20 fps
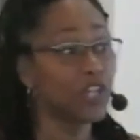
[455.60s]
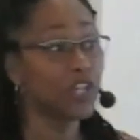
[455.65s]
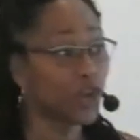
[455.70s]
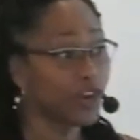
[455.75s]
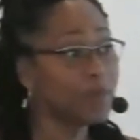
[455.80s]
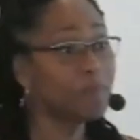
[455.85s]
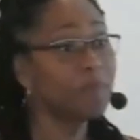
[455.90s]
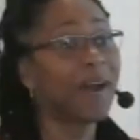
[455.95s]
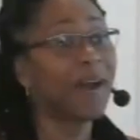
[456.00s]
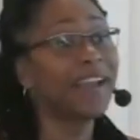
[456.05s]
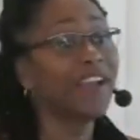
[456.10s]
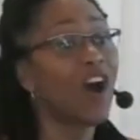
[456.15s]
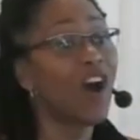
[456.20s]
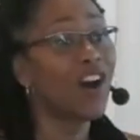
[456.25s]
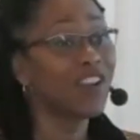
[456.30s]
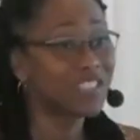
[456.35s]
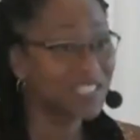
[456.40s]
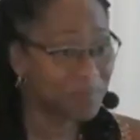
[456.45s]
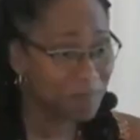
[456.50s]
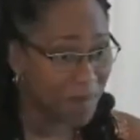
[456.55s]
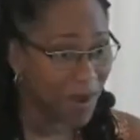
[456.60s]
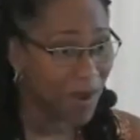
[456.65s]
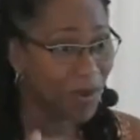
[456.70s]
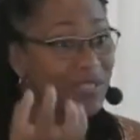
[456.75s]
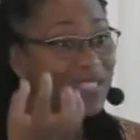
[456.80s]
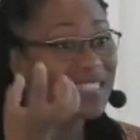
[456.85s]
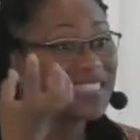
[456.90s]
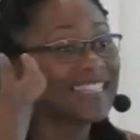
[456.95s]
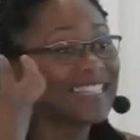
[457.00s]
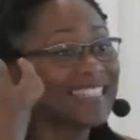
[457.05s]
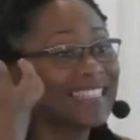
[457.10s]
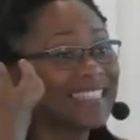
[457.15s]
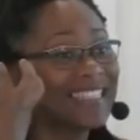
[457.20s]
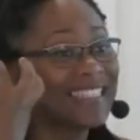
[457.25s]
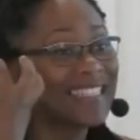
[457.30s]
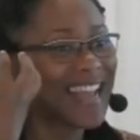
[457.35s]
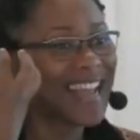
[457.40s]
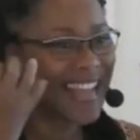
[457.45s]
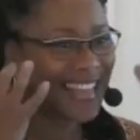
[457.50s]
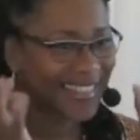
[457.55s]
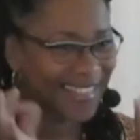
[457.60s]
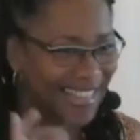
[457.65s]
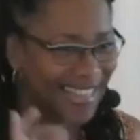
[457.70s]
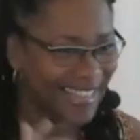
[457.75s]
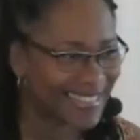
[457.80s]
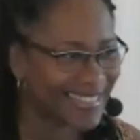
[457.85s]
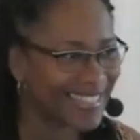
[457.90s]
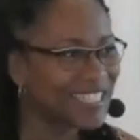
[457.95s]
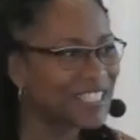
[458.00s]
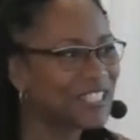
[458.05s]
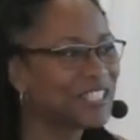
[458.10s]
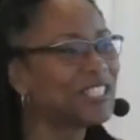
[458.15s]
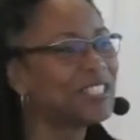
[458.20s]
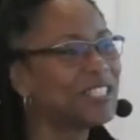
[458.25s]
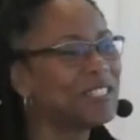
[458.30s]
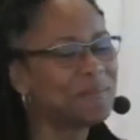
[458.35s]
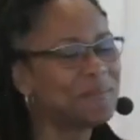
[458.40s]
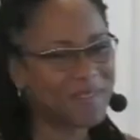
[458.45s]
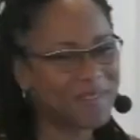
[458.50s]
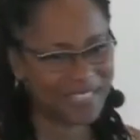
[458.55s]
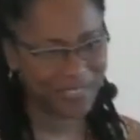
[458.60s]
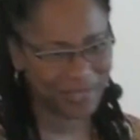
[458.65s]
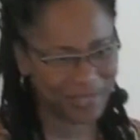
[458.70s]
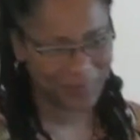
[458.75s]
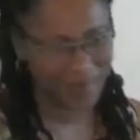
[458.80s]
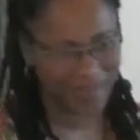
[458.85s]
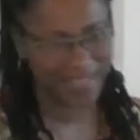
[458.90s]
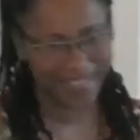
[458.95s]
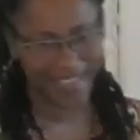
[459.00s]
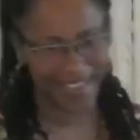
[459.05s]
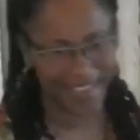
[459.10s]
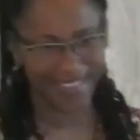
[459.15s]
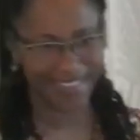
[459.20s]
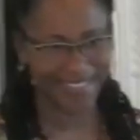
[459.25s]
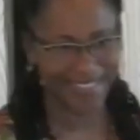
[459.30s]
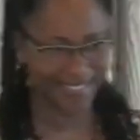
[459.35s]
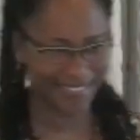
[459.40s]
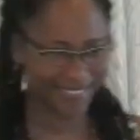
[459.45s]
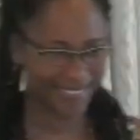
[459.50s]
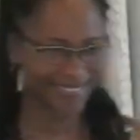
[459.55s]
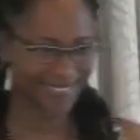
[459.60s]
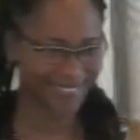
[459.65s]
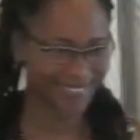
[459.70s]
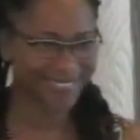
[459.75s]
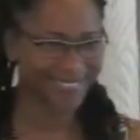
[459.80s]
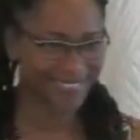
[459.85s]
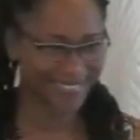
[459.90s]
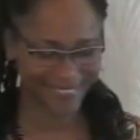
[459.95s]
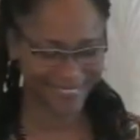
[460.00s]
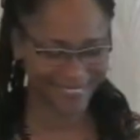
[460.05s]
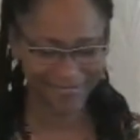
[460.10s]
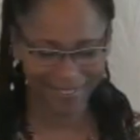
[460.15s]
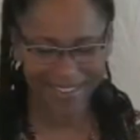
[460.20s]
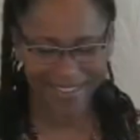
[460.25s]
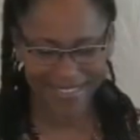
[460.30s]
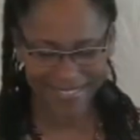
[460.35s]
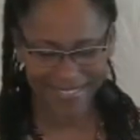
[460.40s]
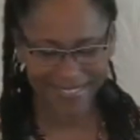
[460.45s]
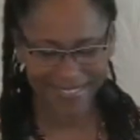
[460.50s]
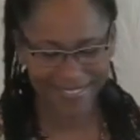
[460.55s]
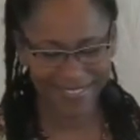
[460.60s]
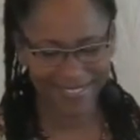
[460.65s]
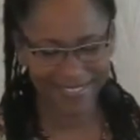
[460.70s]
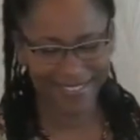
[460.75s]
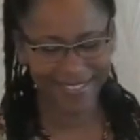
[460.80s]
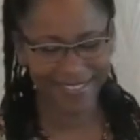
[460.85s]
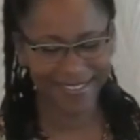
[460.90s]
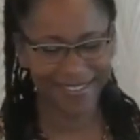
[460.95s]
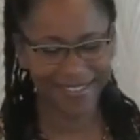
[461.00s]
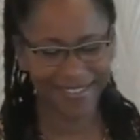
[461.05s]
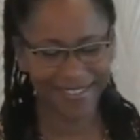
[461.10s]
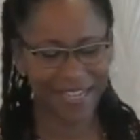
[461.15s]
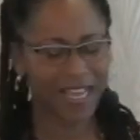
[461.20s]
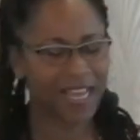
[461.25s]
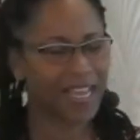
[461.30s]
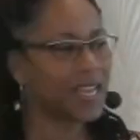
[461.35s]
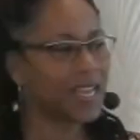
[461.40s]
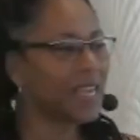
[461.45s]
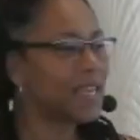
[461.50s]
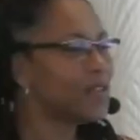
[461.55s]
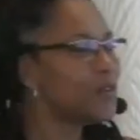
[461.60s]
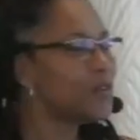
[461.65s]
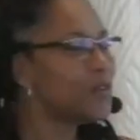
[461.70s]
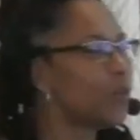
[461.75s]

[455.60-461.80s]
by osmosis that they shouldn't be doing that here, right? What